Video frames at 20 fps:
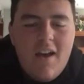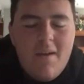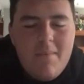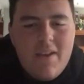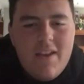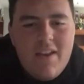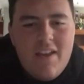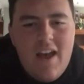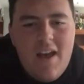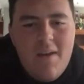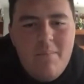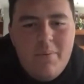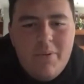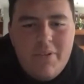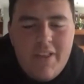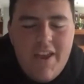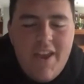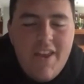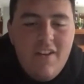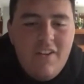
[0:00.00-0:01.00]
I mean, I
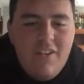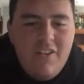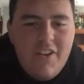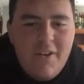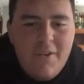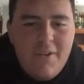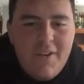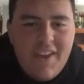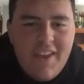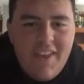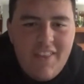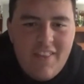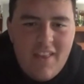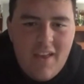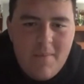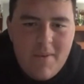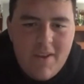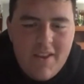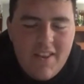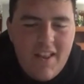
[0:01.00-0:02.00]
plan on doing it.
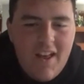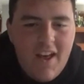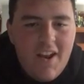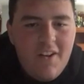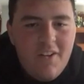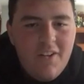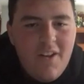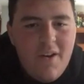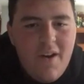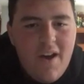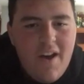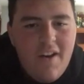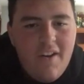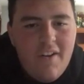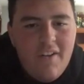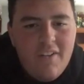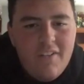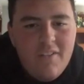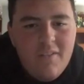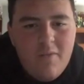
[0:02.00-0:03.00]
I mean, I don't know
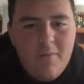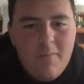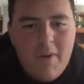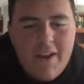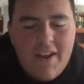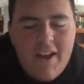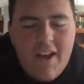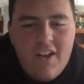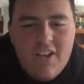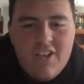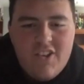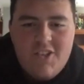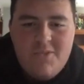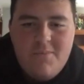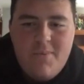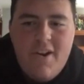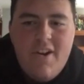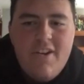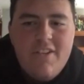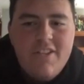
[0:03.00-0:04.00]
how my college
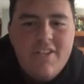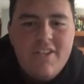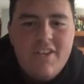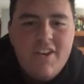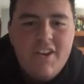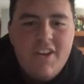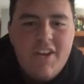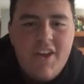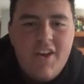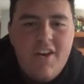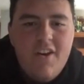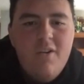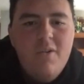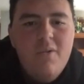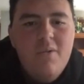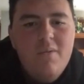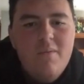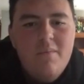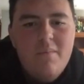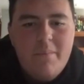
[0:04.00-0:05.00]
experience is gonna
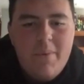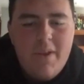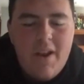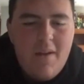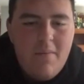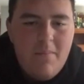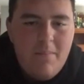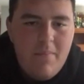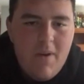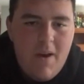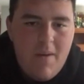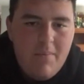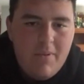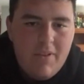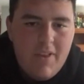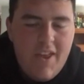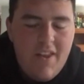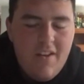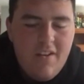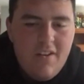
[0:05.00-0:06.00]
go, but I I
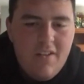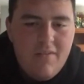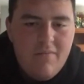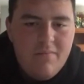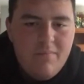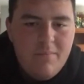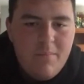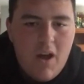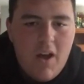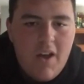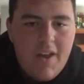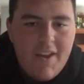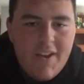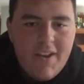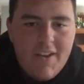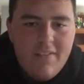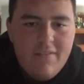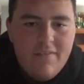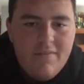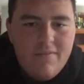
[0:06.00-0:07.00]
plan on
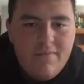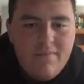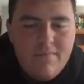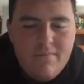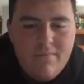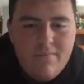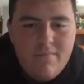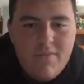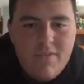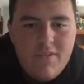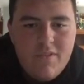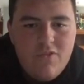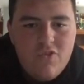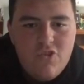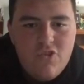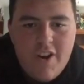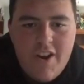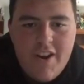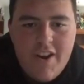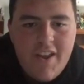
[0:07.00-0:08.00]
buying and
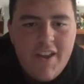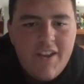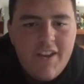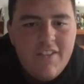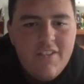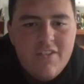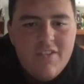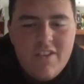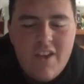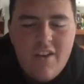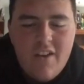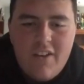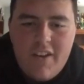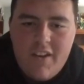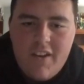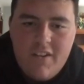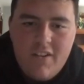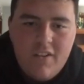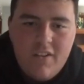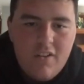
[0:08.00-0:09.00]
trading and
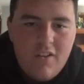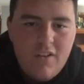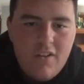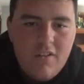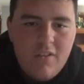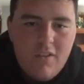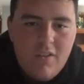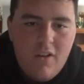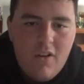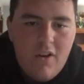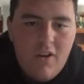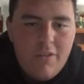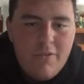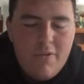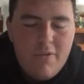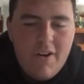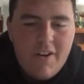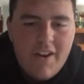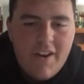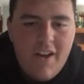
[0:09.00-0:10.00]
selling all
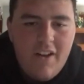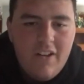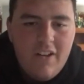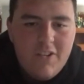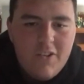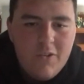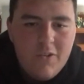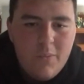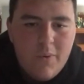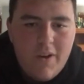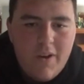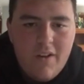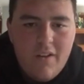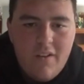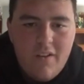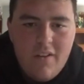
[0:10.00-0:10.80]
throughout college as well.